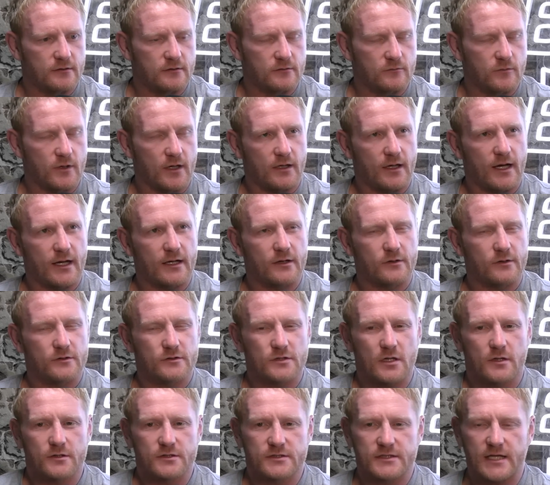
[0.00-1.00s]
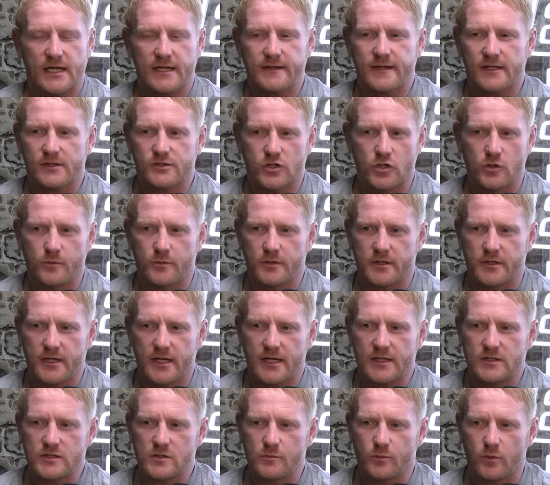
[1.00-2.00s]
Well, I'll say that's human
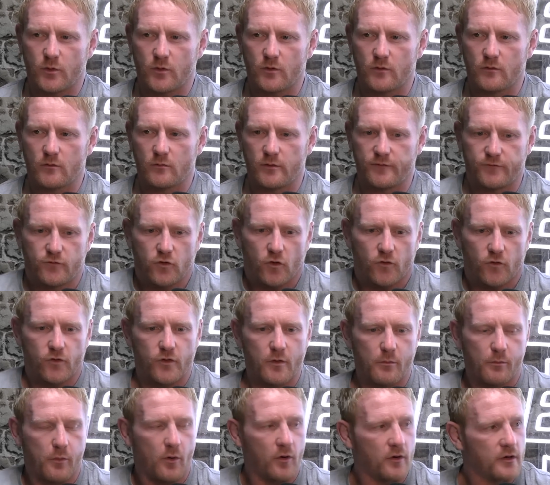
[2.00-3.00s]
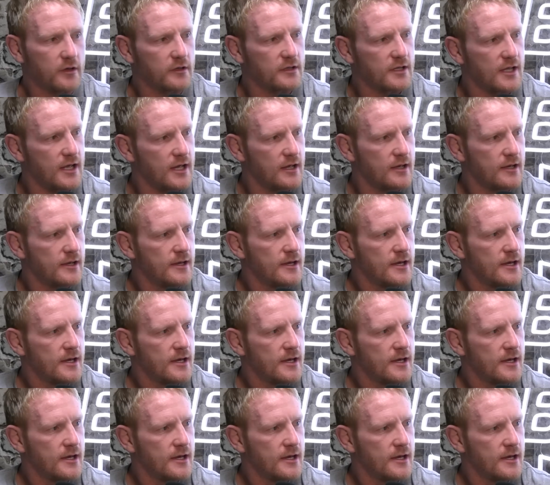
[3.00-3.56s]
nature, but we've got the bunker there,